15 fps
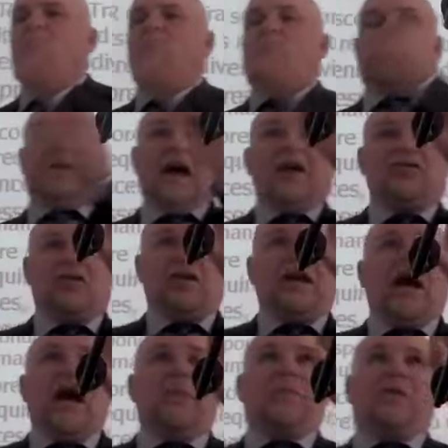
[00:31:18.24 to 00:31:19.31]
What's actually
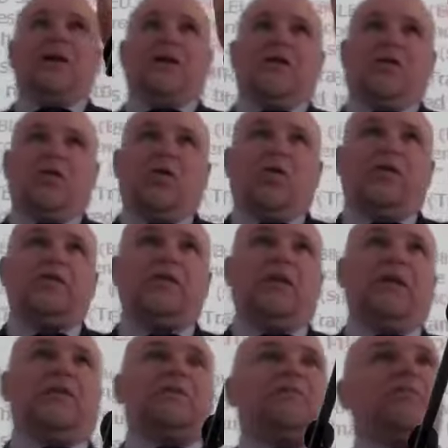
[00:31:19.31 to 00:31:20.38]
happening, of course,
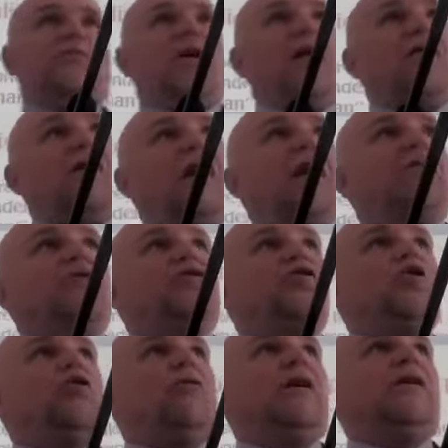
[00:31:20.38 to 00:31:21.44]
is rather like the
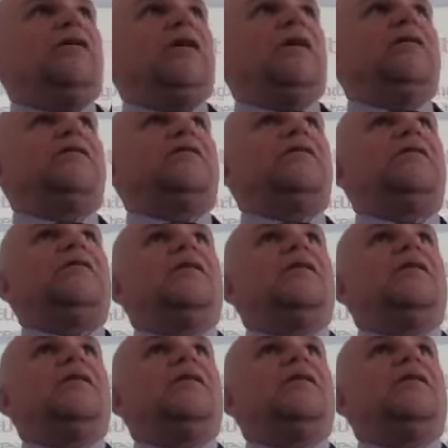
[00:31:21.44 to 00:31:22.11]
Turing test.